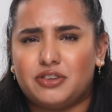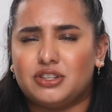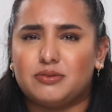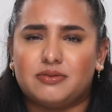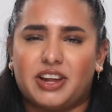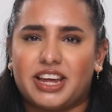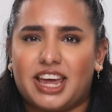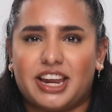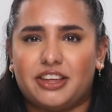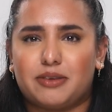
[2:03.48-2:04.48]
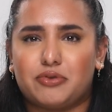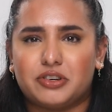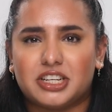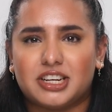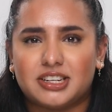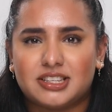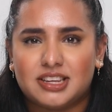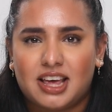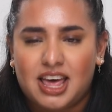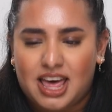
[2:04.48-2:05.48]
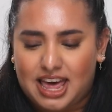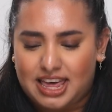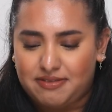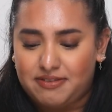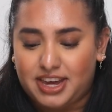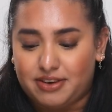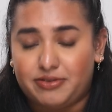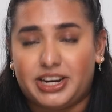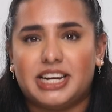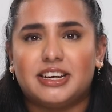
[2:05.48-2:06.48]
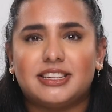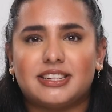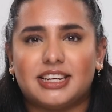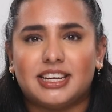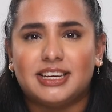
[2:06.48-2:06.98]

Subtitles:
on top of like any other products. It fit in really nicely.